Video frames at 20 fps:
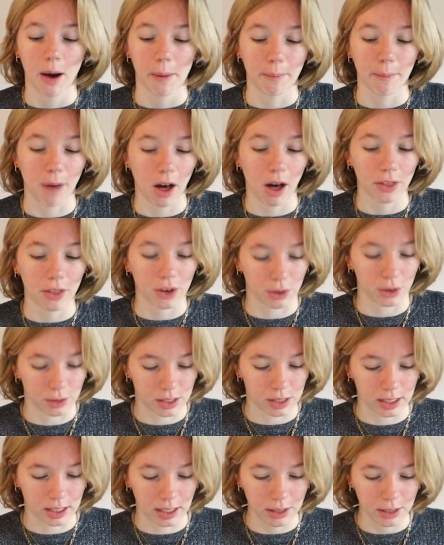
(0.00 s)
bought or
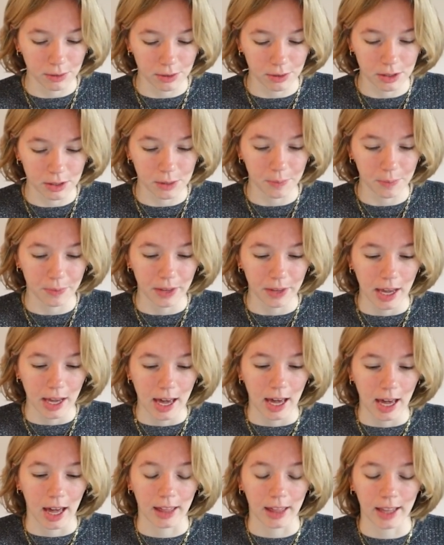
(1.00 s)
received.
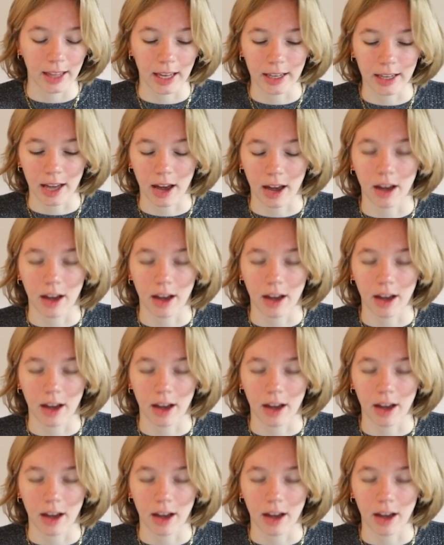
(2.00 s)
And then